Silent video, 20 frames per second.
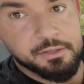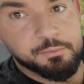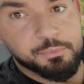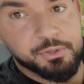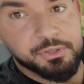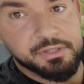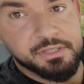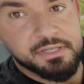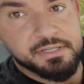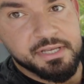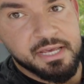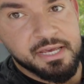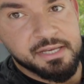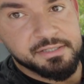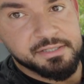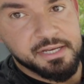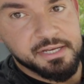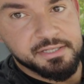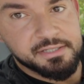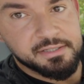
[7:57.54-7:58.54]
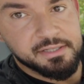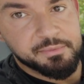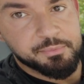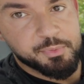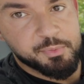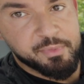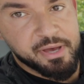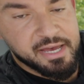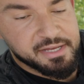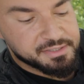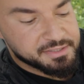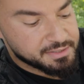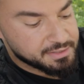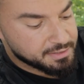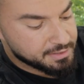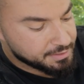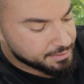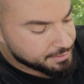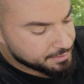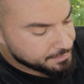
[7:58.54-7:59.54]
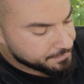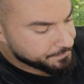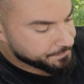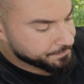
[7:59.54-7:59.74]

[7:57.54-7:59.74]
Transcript: and put these anti-slip mats in here.